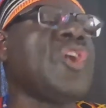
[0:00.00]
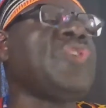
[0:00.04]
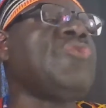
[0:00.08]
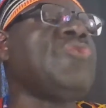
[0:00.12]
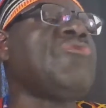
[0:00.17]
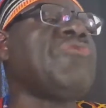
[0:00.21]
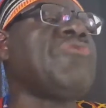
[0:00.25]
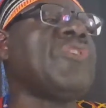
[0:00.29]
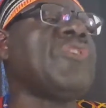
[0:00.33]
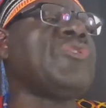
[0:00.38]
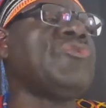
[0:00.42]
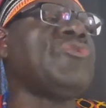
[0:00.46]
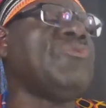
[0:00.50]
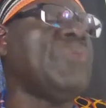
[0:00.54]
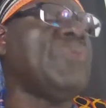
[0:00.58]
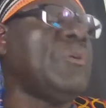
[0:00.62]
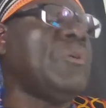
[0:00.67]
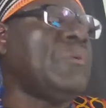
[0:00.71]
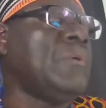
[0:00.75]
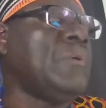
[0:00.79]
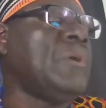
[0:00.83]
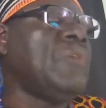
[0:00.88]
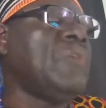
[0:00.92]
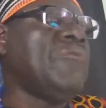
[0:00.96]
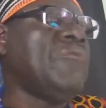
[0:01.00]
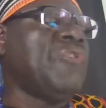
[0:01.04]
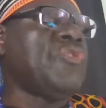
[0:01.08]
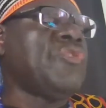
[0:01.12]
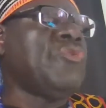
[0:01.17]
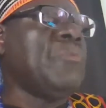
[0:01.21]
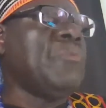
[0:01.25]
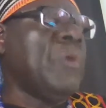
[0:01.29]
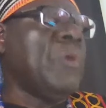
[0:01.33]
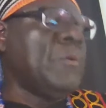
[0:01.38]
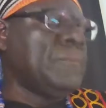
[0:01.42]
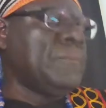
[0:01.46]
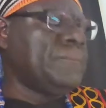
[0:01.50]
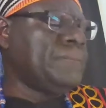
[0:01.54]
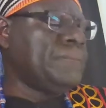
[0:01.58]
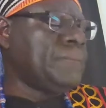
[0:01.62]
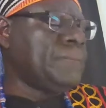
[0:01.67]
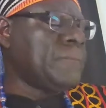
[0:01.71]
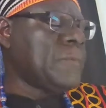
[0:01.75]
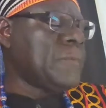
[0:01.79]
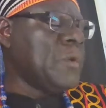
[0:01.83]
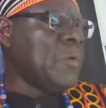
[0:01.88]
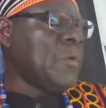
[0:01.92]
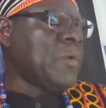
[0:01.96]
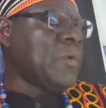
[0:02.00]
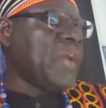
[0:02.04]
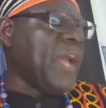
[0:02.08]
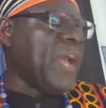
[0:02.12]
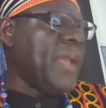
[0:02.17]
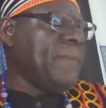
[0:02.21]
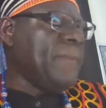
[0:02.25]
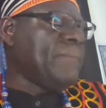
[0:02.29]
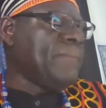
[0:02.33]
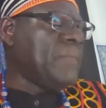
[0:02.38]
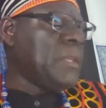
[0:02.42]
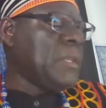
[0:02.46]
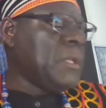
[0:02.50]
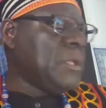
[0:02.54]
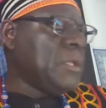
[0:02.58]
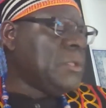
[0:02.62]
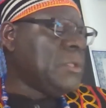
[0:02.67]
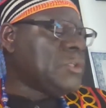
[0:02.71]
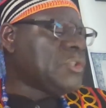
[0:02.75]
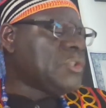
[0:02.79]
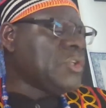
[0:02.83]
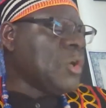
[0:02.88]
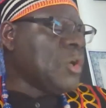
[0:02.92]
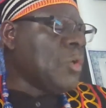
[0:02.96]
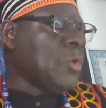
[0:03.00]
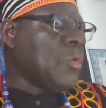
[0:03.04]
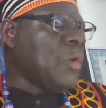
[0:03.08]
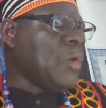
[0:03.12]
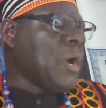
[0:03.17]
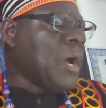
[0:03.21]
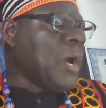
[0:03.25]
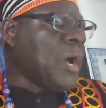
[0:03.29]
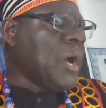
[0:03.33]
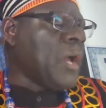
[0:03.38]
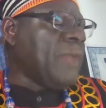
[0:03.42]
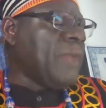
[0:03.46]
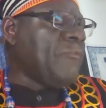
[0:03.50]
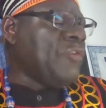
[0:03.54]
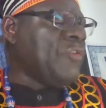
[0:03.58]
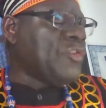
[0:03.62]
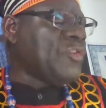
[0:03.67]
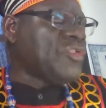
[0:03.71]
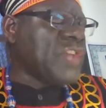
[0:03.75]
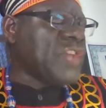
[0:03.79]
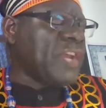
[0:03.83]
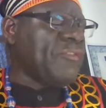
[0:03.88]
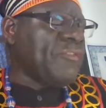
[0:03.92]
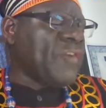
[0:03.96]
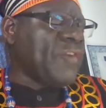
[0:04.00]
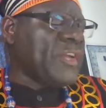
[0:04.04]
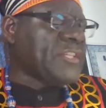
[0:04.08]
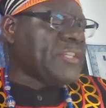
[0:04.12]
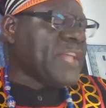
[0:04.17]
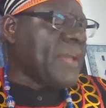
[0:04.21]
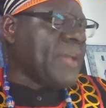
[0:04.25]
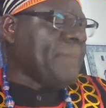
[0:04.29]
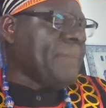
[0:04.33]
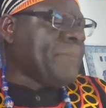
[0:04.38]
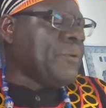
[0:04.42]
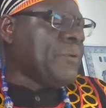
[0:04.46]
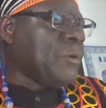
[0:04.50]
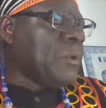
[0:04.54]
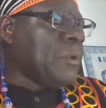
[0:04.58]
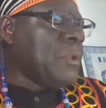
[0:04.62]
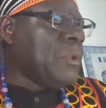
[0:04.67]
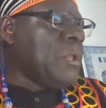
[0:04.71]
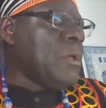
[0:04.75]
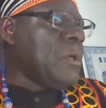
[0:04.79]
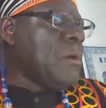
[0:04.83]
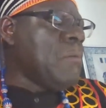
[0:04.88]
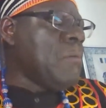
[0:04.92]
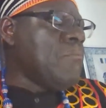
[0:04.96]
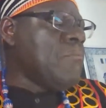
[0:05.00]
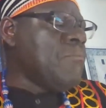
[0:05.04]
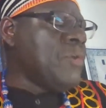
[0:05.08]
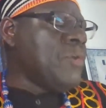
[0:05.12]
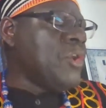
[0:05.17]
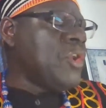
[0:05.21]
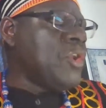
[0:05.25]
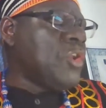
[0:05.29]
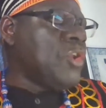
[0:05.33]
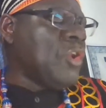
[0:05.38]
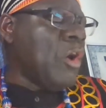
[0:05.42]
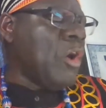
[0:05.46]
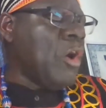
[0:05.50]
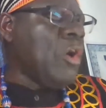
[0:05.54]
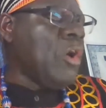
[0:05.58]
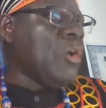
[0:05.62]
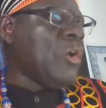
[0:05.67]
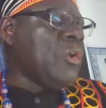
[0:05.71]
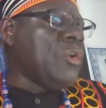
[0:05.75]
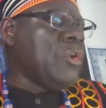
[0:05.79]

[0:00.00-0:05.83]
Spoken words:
for you bon. Okay. So if you said, for example, mano